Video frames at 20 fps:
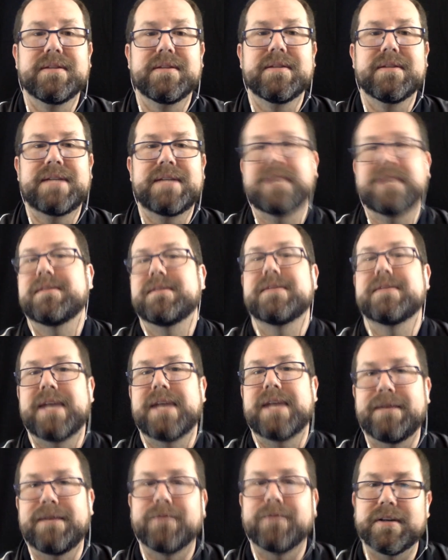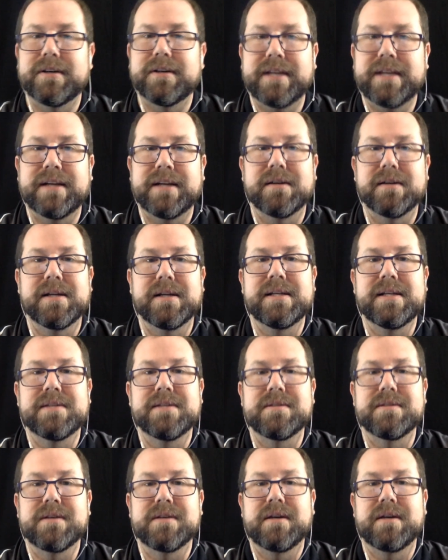Tesla's effort here
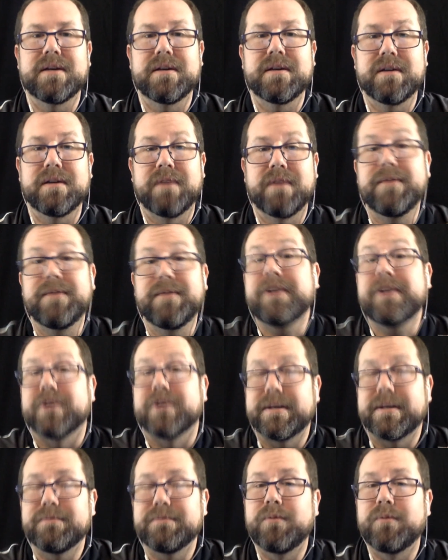is a victory